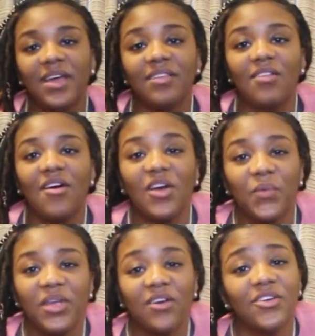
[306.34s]
right
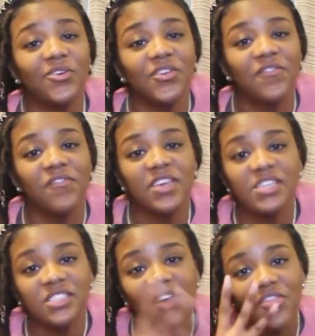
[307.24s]
along. We are on
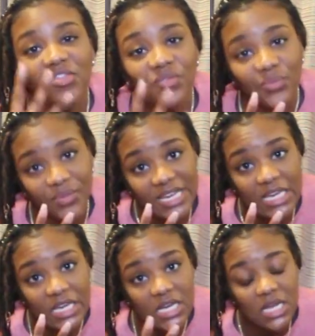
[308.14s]
fit
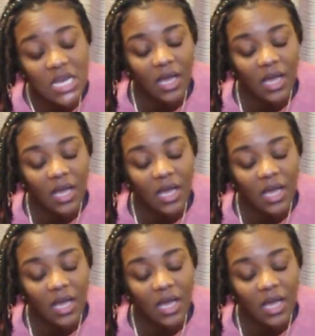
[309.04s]
3.